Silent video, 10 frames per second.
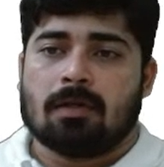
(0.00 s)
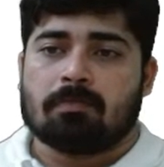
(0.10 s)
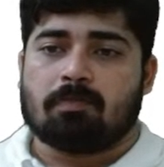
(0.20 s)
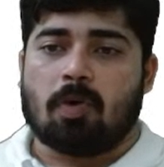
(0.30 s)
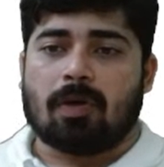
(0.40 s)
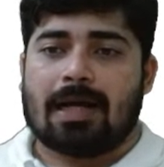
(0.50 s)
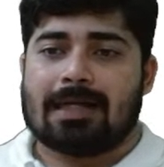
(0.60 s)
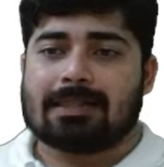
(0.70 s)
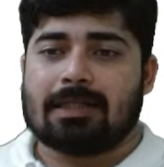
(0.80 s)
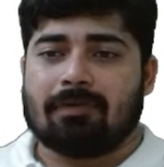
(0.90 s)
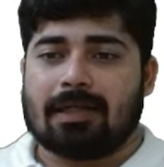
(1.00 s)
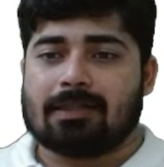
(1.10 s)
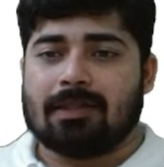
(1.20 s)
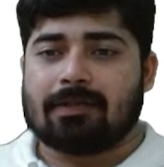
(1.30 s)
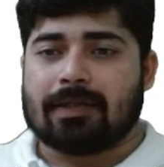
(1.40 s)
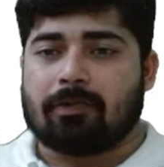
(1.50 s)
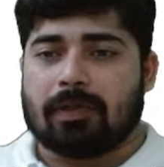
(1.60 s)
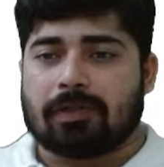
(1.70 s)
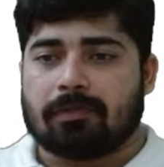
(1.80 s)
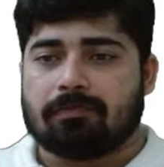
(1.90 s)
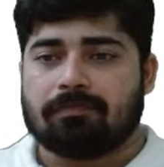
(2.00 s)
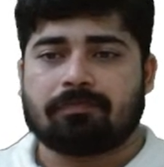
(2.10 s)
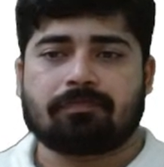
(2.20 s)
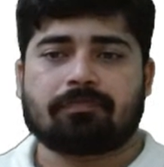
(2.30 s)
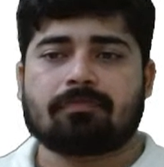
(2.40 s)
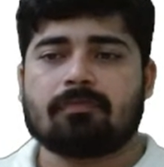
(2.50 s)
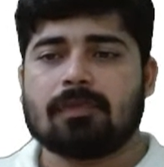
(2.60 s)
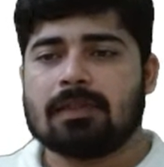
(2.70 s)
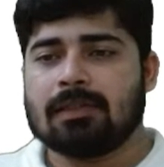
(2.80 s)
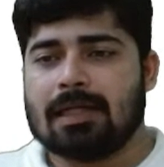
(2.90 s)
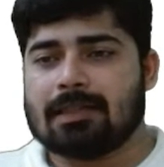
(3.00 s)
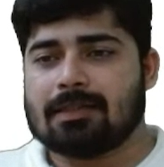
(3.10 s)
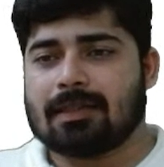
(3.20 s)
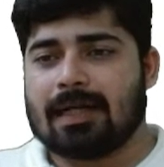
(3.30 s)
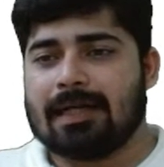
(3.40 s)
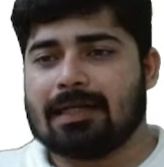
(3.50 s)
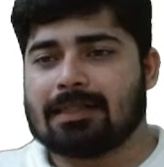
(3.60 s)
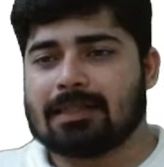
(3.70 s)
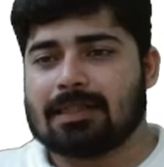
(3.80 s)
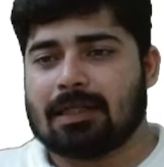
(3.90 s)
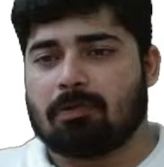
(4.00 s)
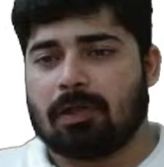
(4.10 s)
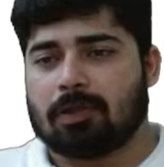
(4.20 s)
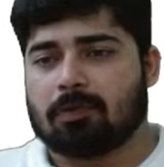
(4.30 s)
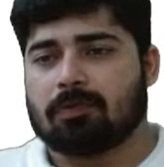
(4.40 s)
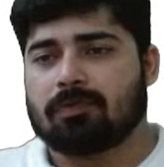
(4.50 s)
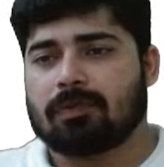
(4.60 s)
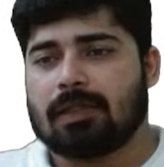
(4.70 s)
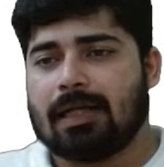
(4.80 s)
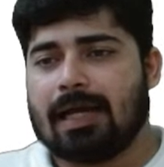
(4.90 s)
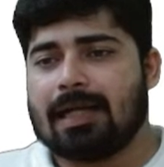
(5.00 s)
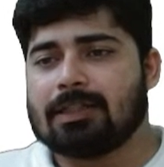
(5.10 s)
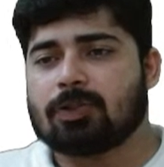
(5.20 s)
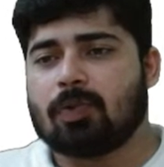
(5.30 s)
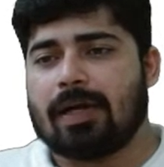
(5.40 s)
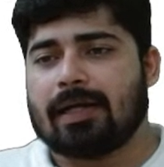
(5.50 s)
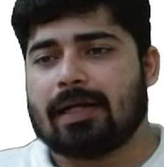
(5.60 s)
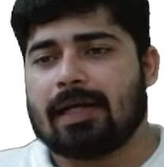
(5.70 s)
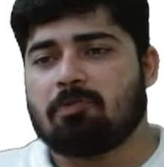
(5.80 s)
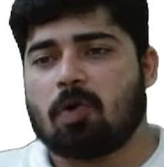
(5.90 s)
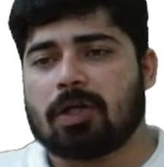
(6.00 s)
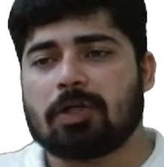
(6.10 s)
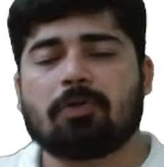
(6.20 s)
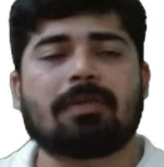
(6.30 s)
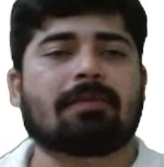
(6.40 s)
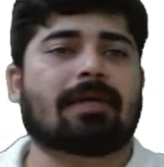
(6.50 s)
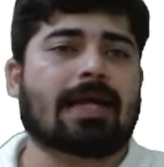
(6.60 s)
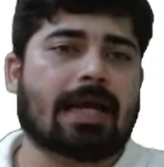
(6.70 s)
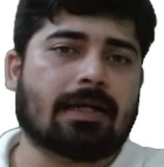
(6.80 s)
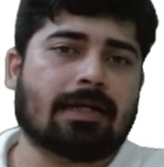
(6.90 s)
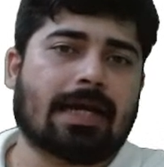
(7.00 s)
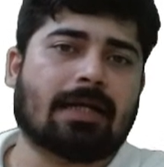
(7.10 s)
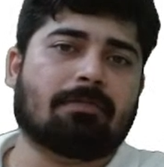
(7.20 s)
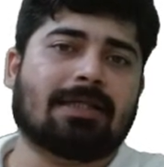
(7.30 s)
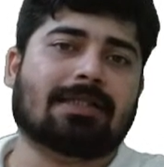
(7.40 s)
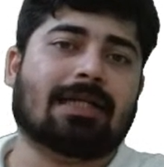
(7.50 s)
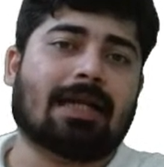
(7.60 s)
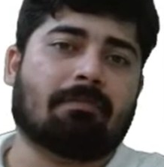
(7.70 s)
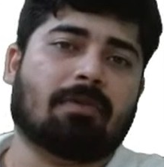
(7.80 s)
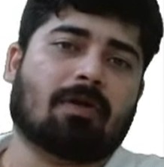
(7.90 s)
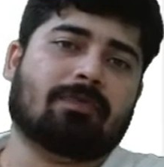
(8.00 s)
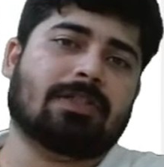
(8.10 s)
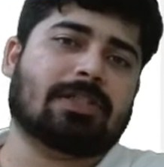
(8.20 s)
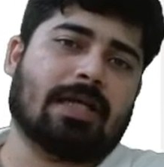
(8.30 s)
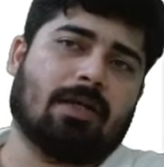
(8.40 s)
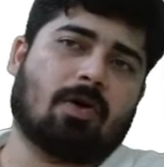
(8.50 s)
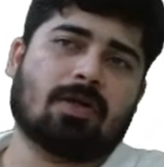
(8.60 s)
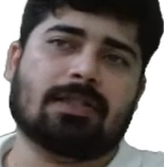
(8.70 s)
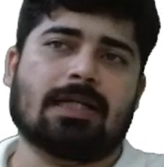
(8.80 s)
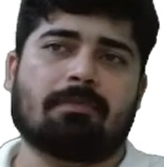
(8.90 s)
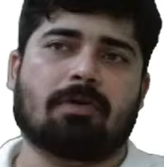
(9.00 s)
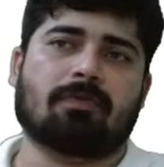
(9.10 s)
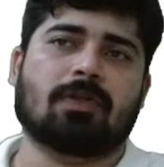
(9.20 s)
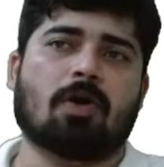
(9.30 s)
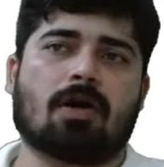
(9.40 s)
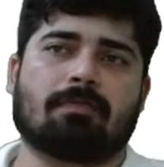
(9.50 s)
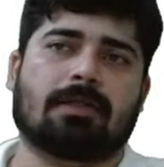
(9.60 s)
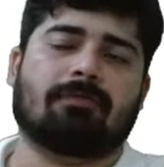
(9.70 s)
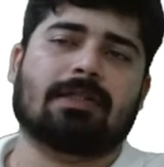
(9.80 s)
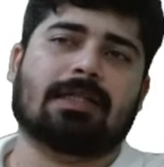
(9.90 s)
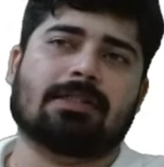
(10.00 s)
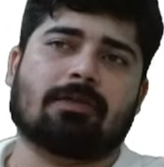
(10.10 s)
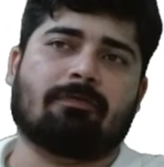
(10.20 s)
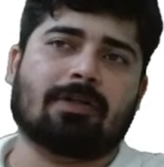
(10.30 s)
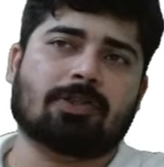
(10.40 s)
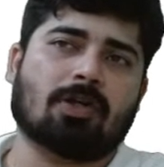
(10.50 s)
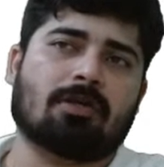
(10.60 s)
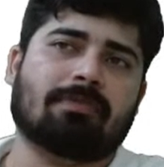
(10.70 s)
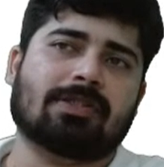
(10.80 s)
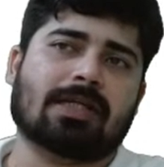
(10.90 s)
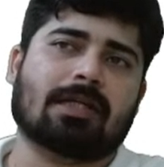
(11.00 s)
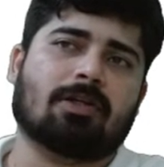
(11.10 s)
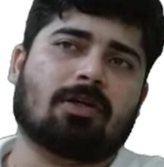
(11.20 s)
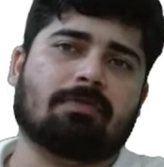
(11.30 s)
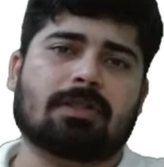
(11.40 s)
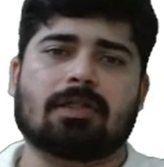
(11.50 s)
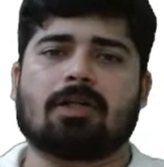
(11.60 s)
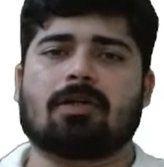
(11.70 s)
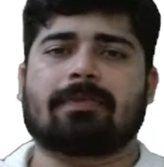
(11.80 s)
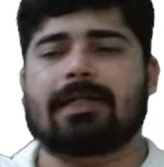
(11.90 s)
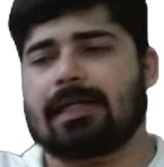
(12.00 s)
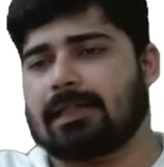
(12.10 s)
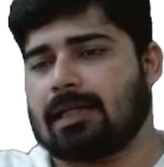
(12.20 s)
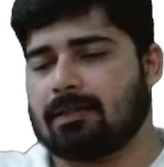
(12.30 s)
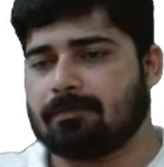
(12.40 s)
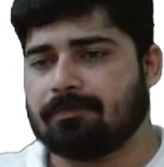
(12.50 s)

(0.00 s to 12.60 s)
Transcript: Bohr has given us this equation, that is radius is equal to n square. What do you mean by n? N means the number of the shell or the number of the orbit, whether it's a first orbit, second orbit, third orbit, like that,